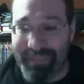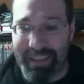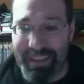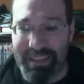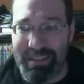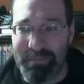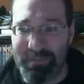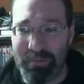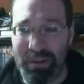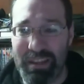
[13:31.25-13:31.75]

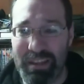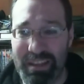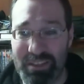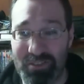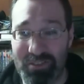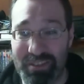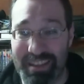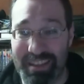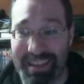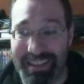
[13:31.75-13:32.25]
it's a pretty
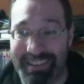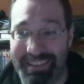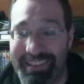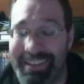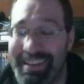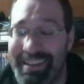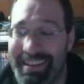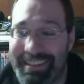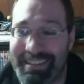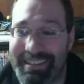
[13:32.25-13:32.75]
interesting
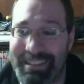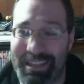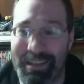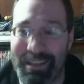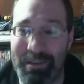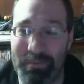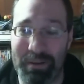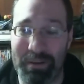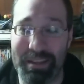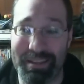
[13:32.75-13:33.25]
list.
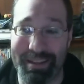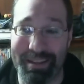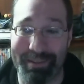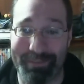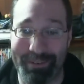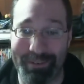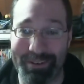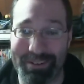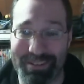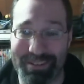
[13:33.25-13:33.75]
Pretty
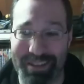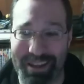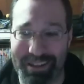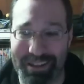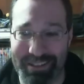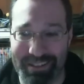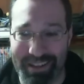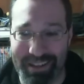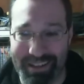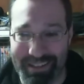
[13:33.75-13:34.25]
diverse,
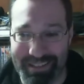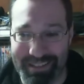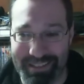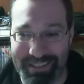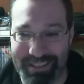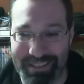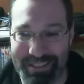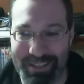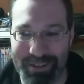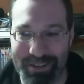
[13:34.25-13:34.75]

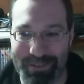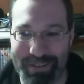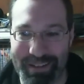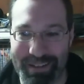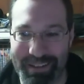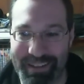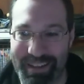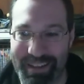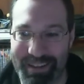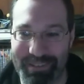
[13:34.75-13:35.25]
honestly. So
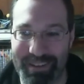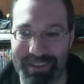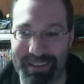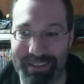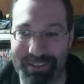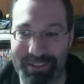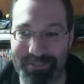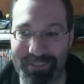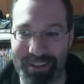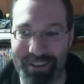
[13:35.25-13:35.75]
anyway,
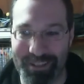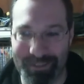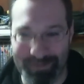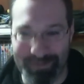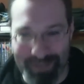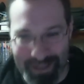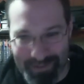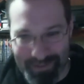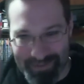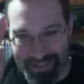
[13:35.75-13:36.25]
this is Fight Club
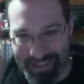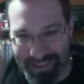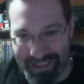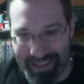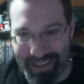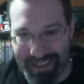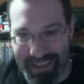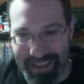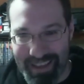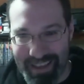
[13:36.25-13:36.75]
Hubs
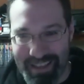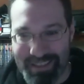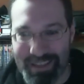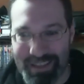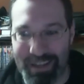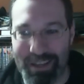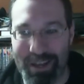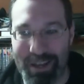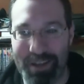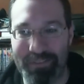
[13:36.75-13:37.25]

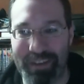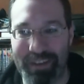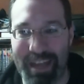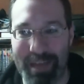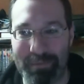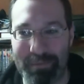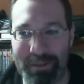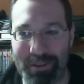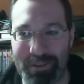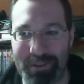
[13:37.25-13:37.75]
signing off, and
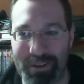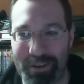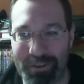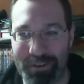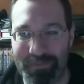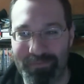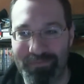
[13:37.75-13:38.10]
Happy New Year.